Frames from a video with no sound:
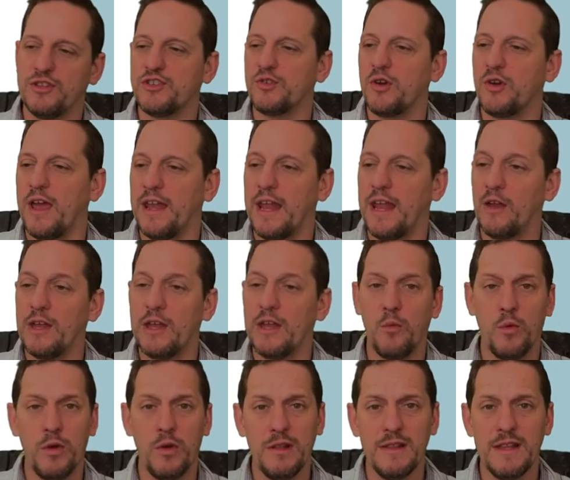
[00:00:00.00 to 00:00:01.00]
try it out. It
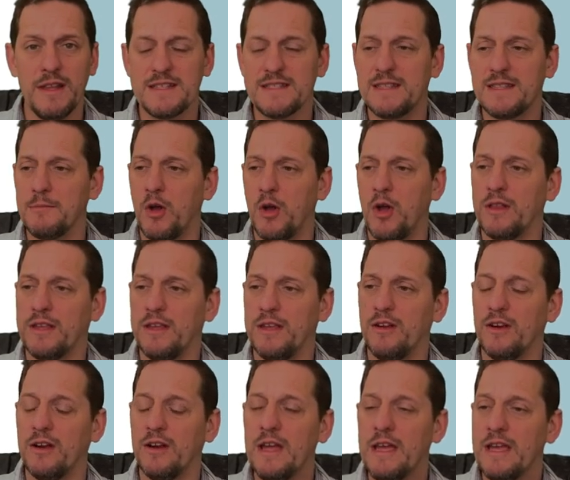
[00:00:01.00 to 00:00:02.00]
will list them all
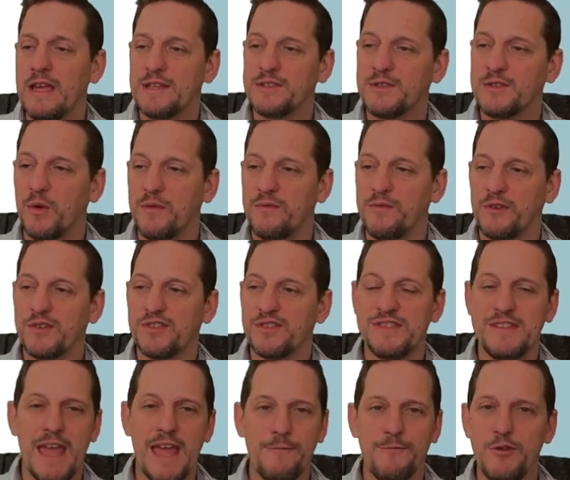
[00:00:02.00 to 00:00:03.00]
here. So if there's
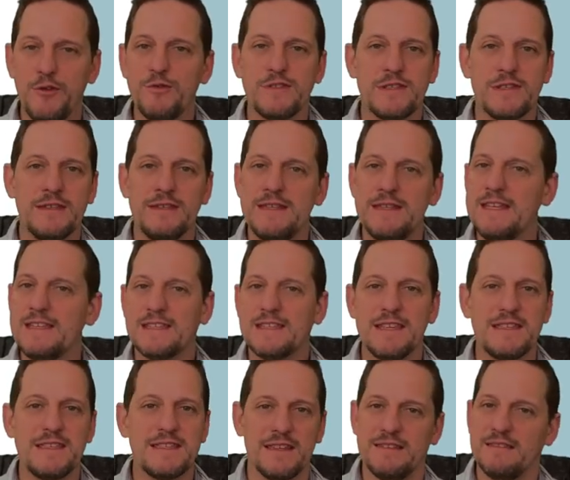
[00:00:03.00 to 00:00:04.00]
nephews and
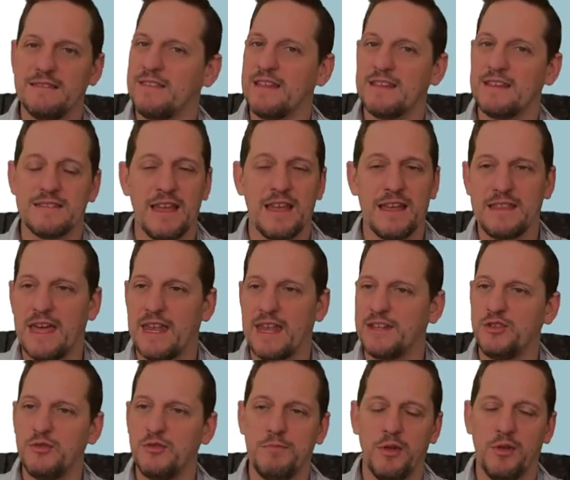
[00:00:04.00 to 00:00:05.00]
nieces and things like that
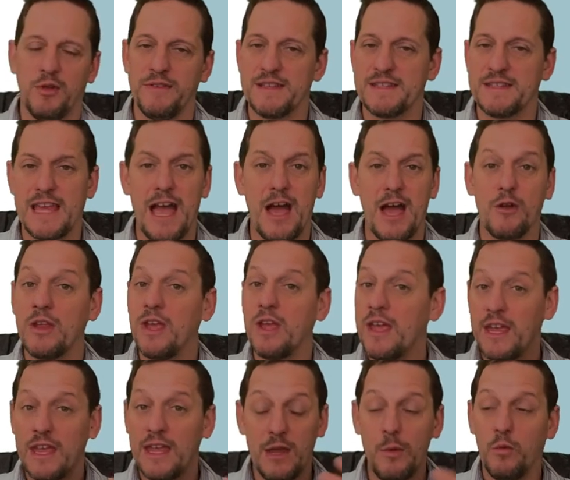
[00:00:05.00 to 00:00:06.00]
as you build this out,
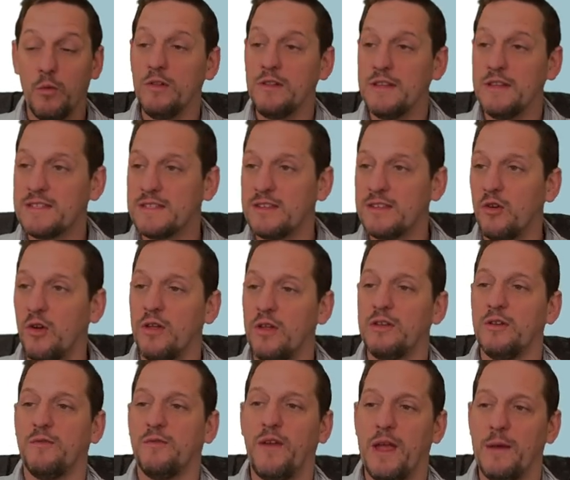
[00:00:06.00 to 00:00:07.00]
it will list it all in
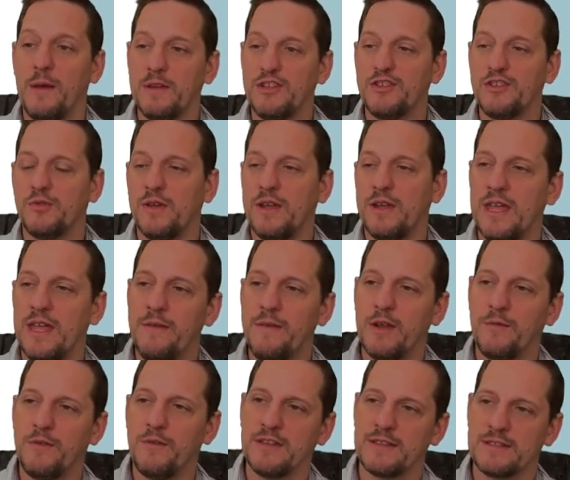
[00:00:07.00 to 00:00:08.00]
your family tree. Even
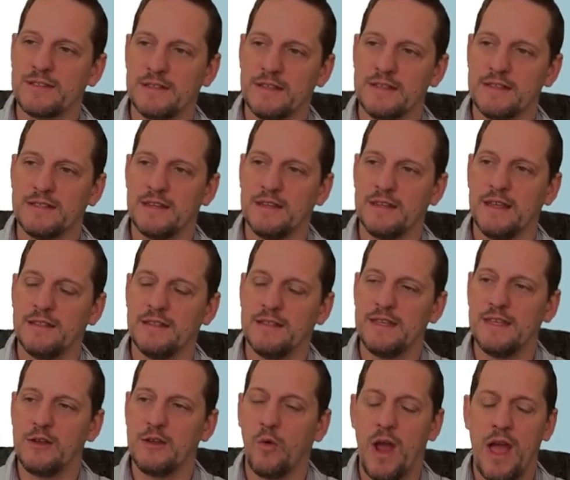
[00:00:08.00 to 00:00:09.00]
if it doesn't list it in
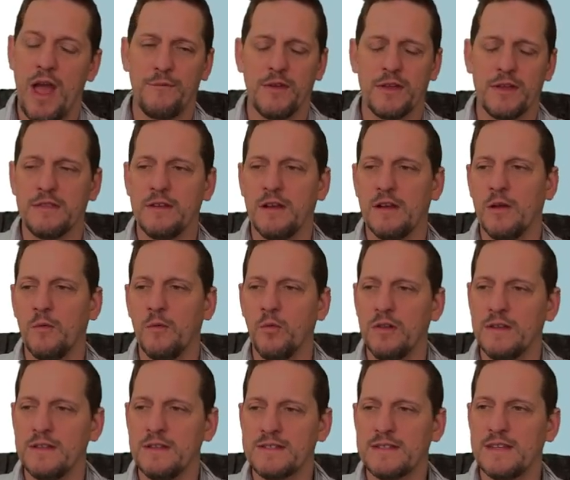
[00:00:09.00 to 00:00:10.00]
the graphic there, it
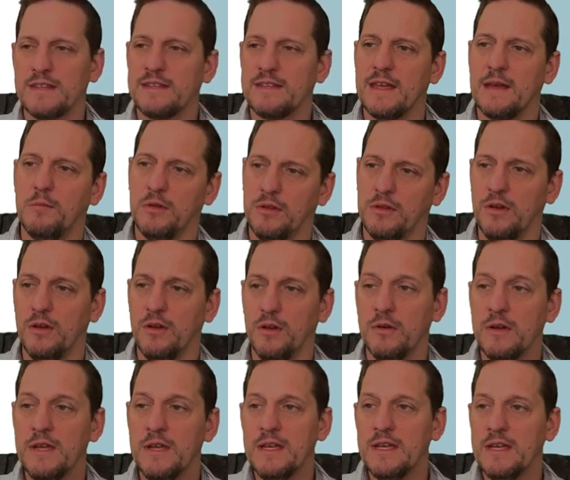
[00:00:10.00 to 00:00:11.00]
will list it down below.
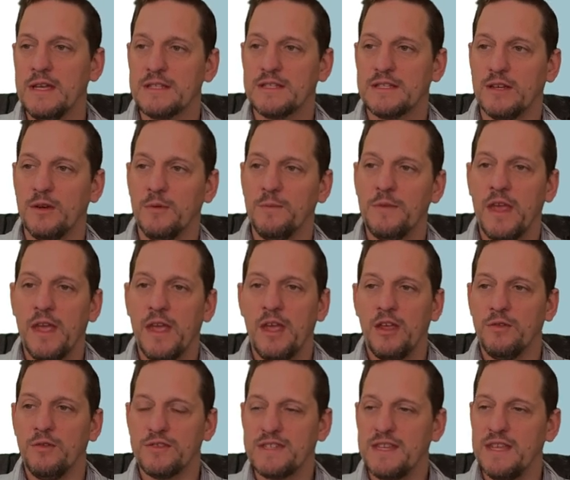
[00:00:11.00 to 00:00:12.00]
So
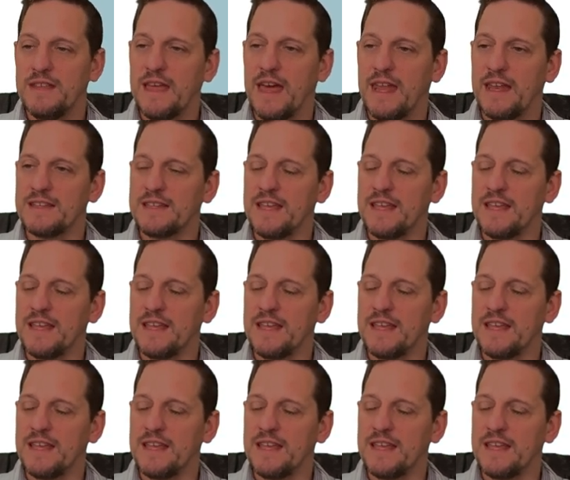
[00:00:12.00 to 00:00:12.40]
you'll see that as